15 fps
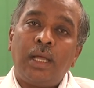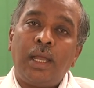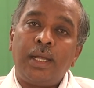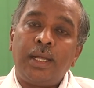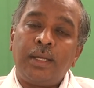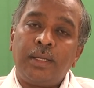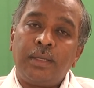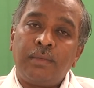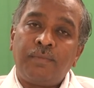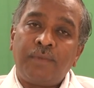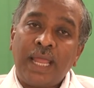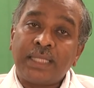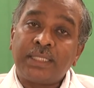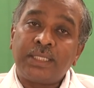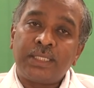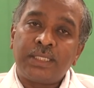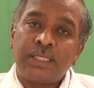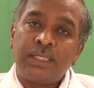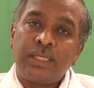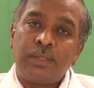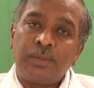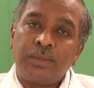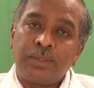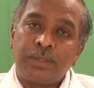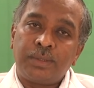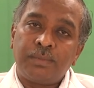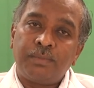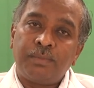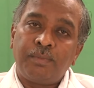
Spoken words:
and fractures in the nose.